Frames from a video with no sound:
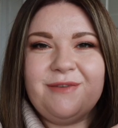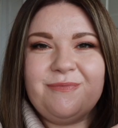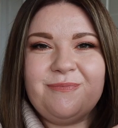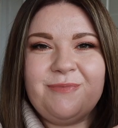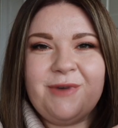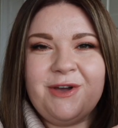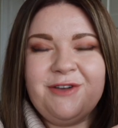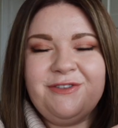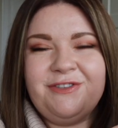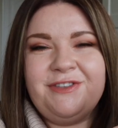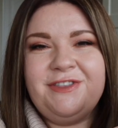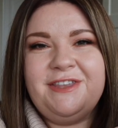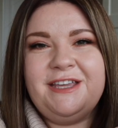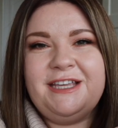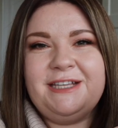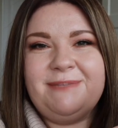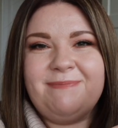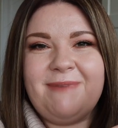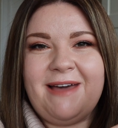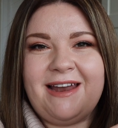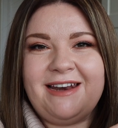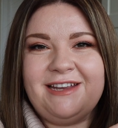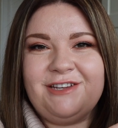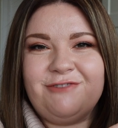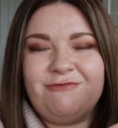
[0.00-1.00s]
Both of these
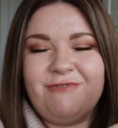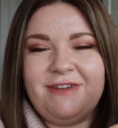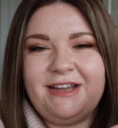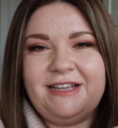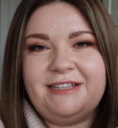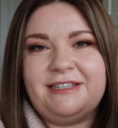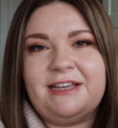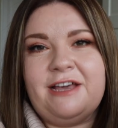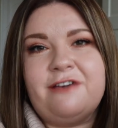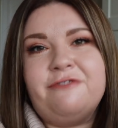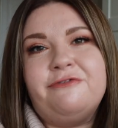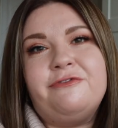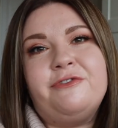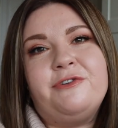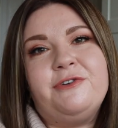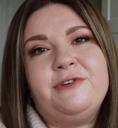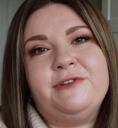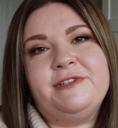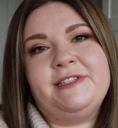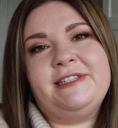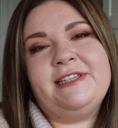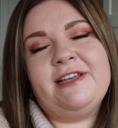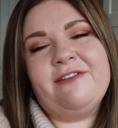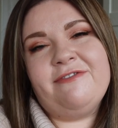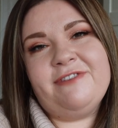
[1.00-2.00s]
palettes retail for
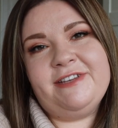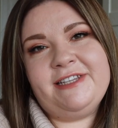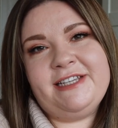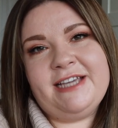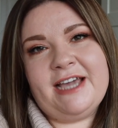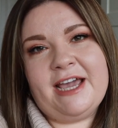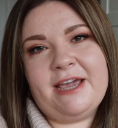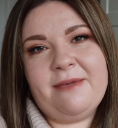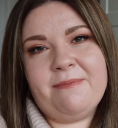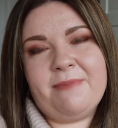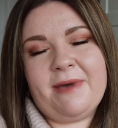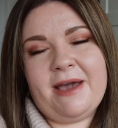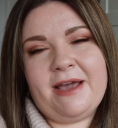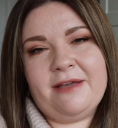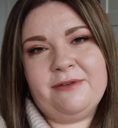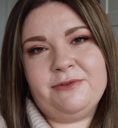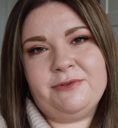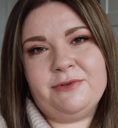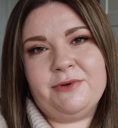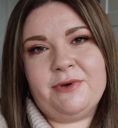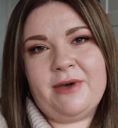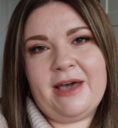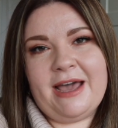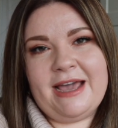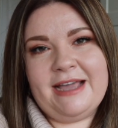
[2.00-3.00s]
£78
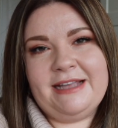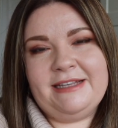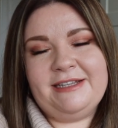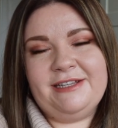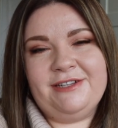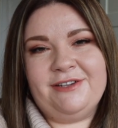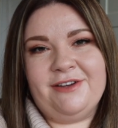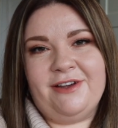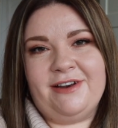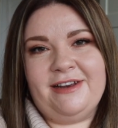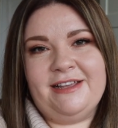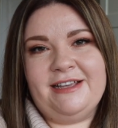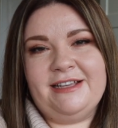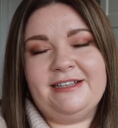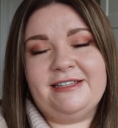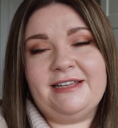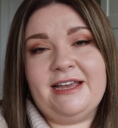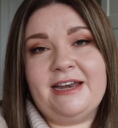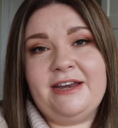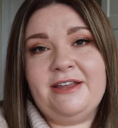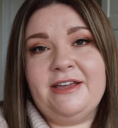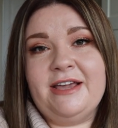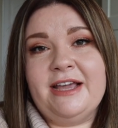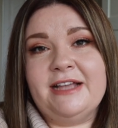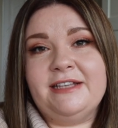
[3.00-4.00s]
or $80,
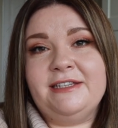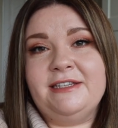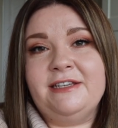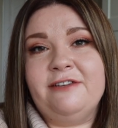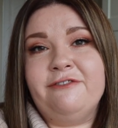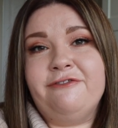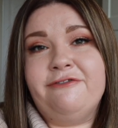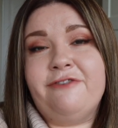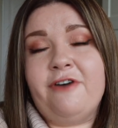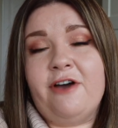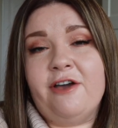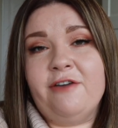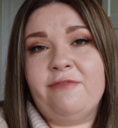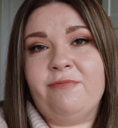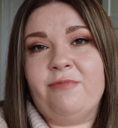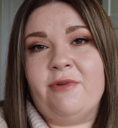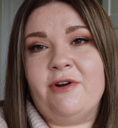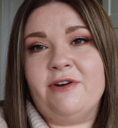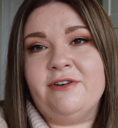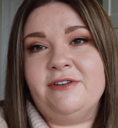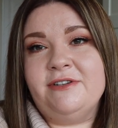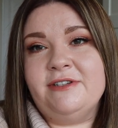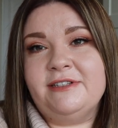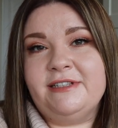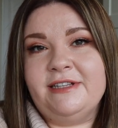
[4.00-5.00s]
and you're getting 5
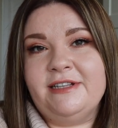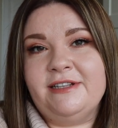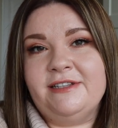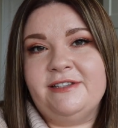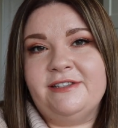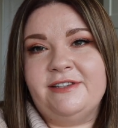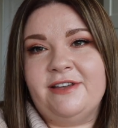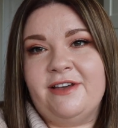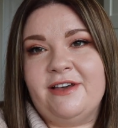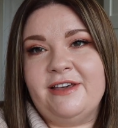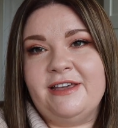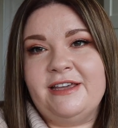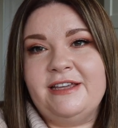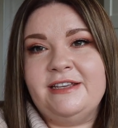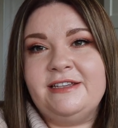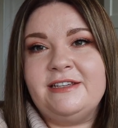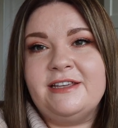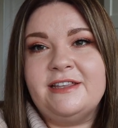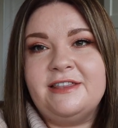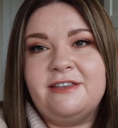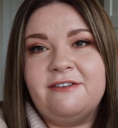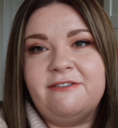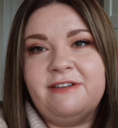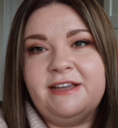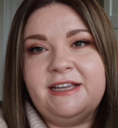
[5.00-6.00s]
products inside.
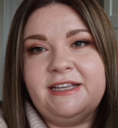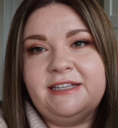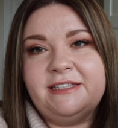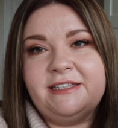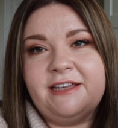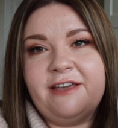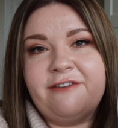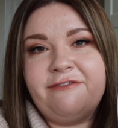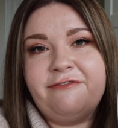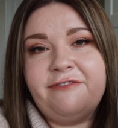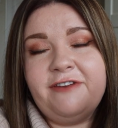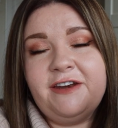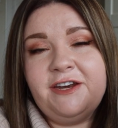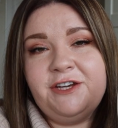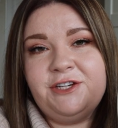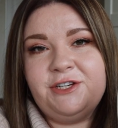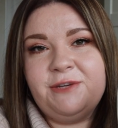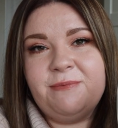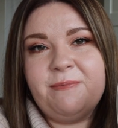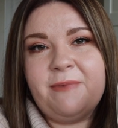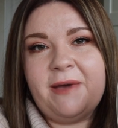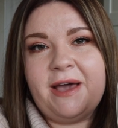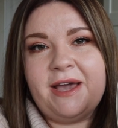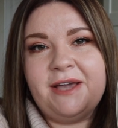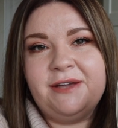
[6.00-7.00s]
There is a
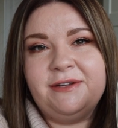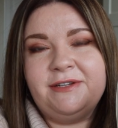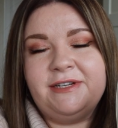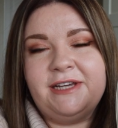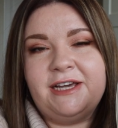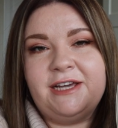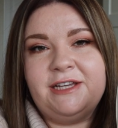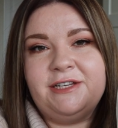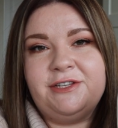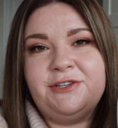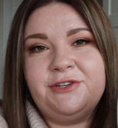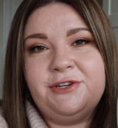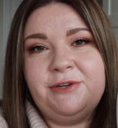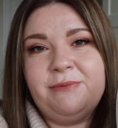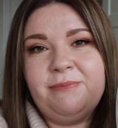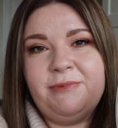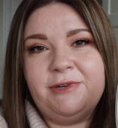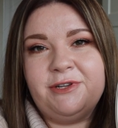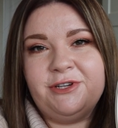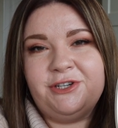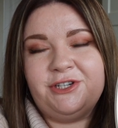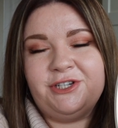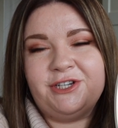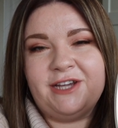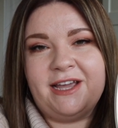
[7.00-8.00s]
finishing powder, 2
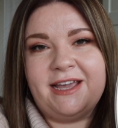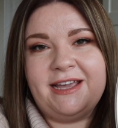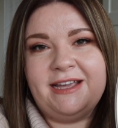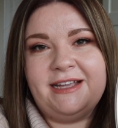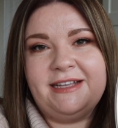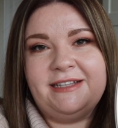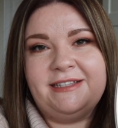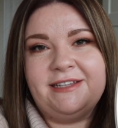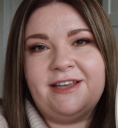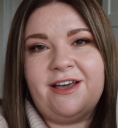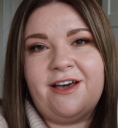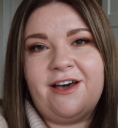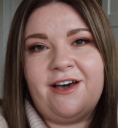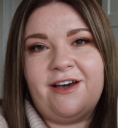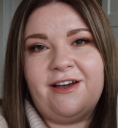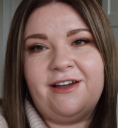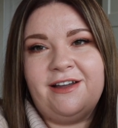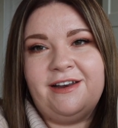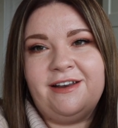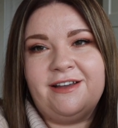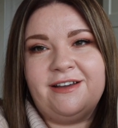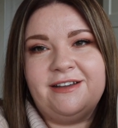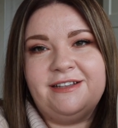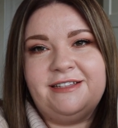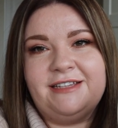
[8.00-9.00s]
blush shades, a
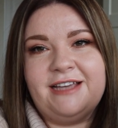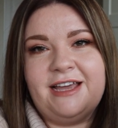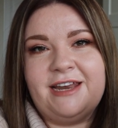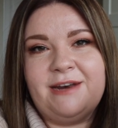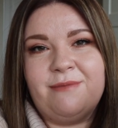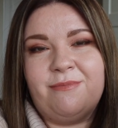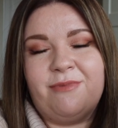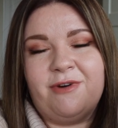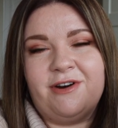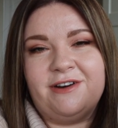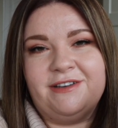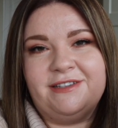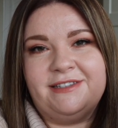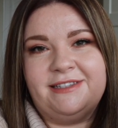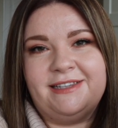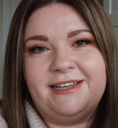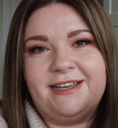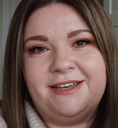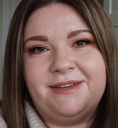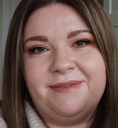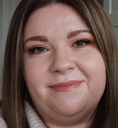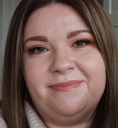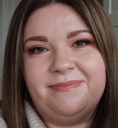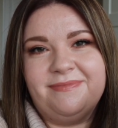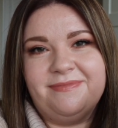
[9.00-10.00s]
highlight and a
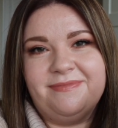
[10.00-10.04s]
bronzer.